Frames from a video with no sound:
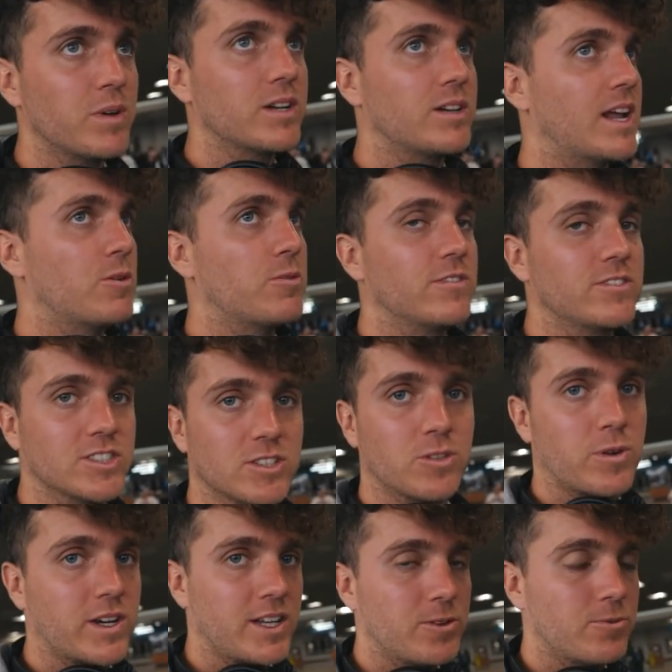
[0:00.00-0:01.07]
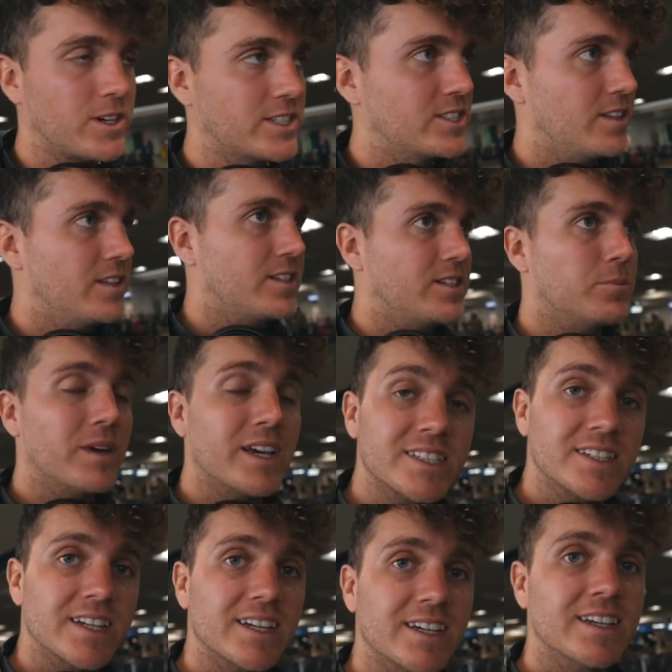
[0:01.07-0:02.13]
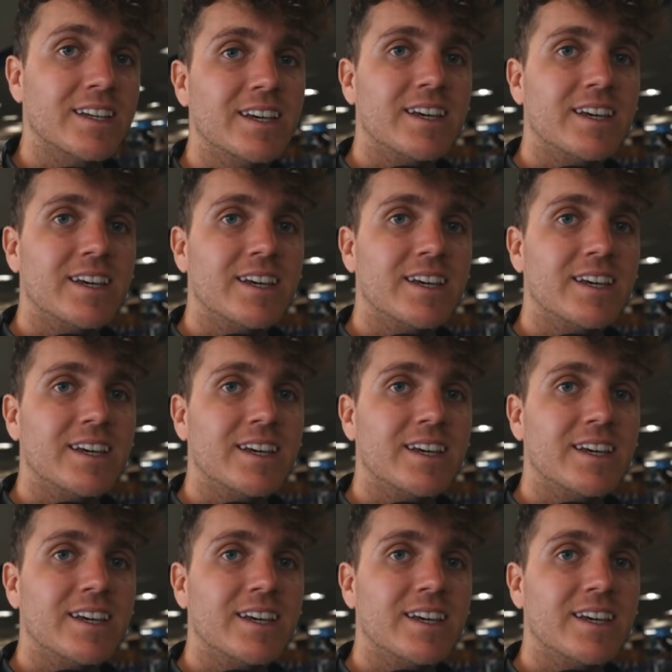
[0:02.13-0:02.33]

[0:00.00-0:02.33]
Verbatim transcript: but now we've just quickly rushed to the domestic